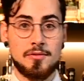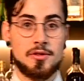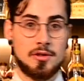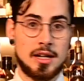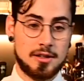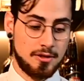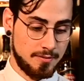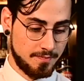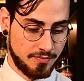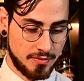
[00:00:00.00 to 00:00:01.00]
together.
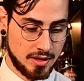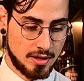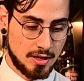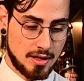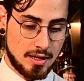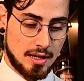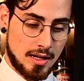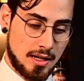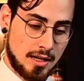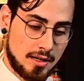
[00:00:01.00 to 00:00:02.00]

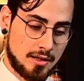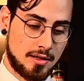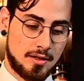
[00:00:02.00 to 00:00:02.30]
And